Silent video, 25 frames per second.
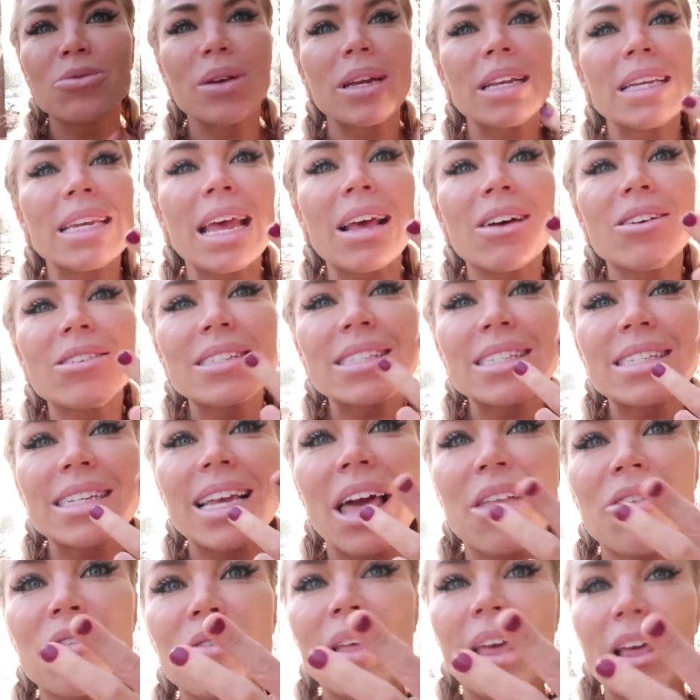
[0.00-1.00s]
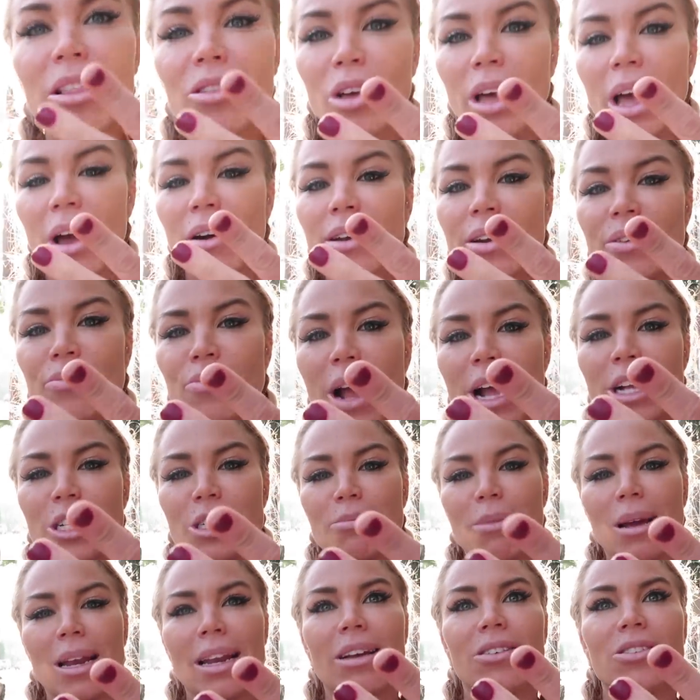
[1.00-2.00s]
doing nails together. Like, look how
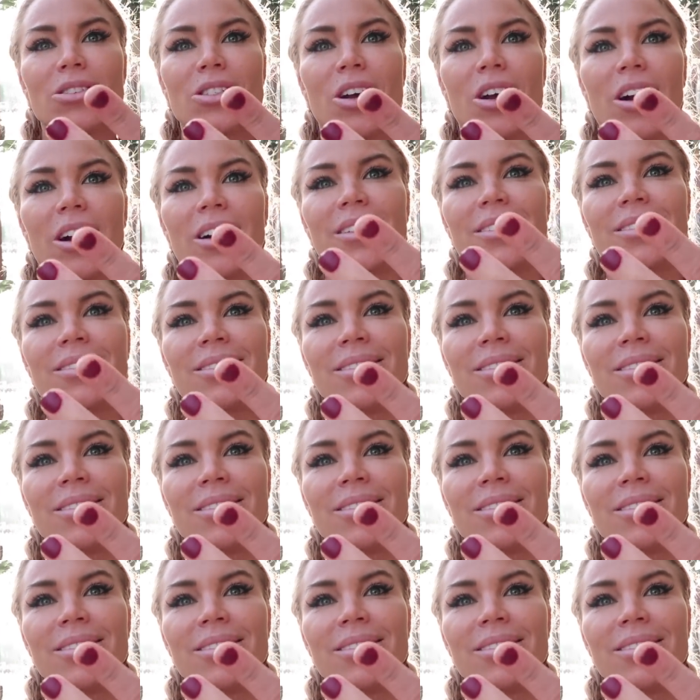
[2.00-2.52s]
ratchet my nails are.